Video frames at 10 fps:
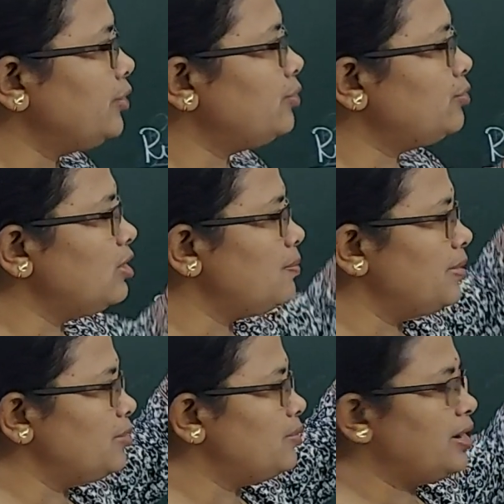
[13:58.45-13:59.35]
to rule
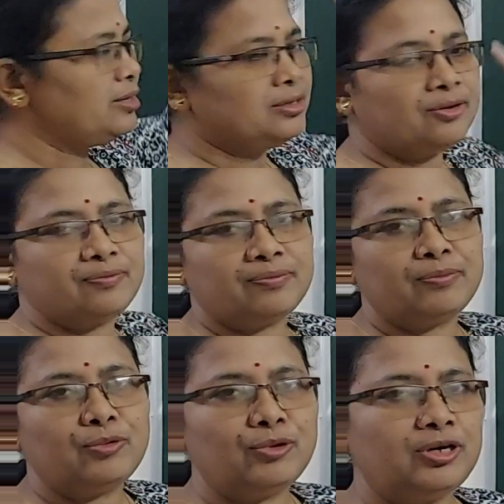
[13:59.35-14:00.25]
number 1, the
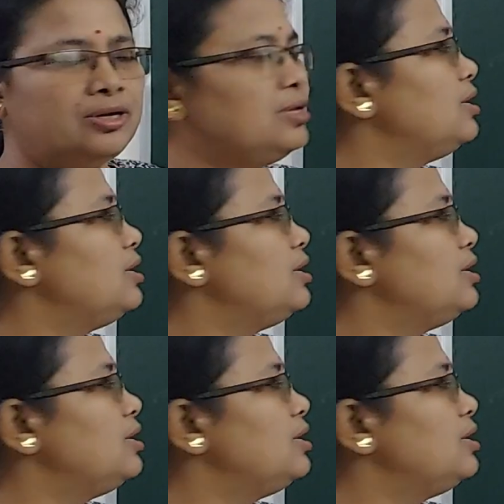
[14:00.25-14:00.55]
mood,